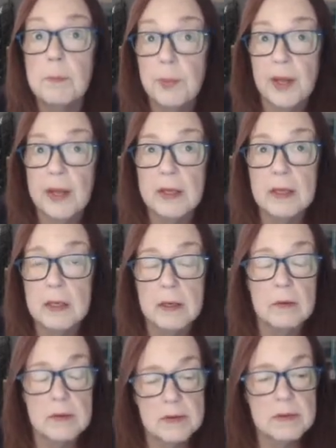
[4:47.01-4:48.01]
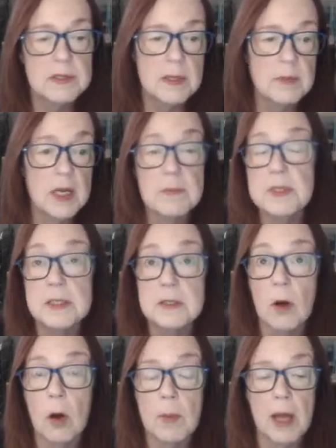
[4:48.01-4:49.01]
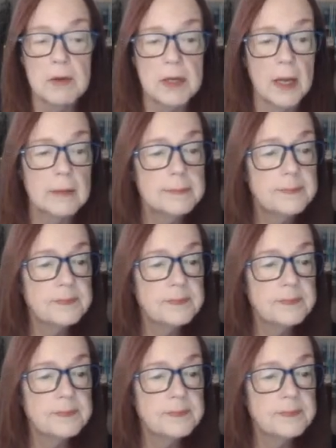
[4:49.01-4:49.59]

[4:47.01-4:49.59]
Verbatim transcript: But, you know, Sometimes it's carb out day.